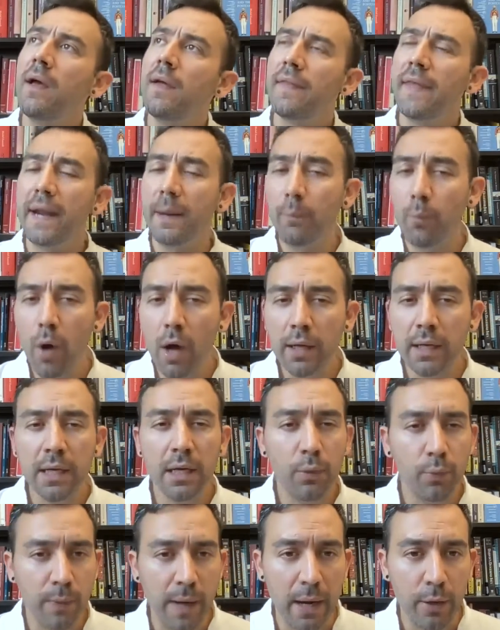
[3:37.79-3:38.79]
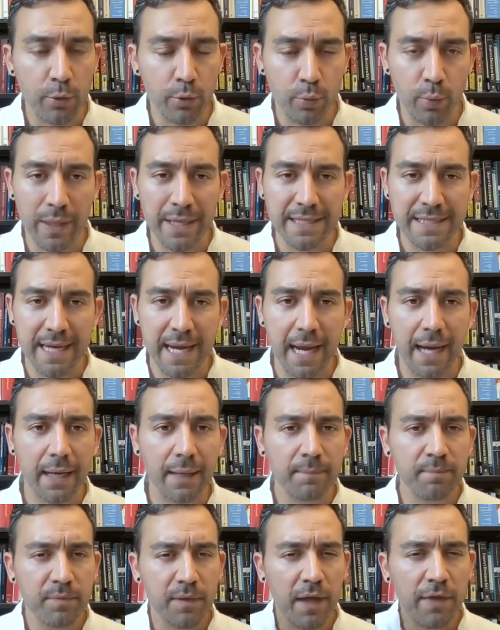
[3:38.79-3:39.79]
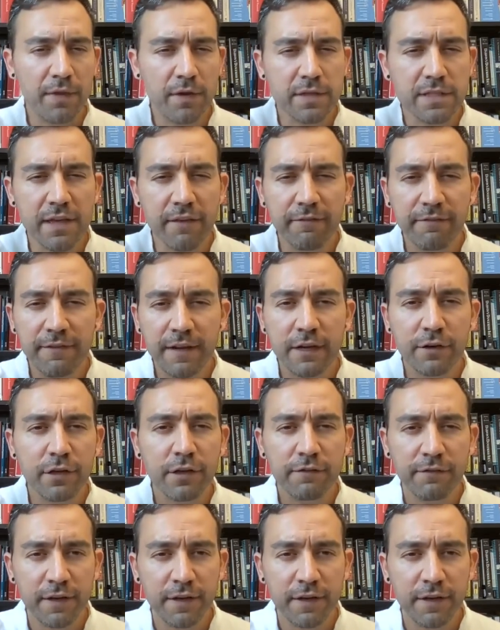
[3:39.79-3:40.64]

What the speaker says: that I'm walking around one day and there's a very,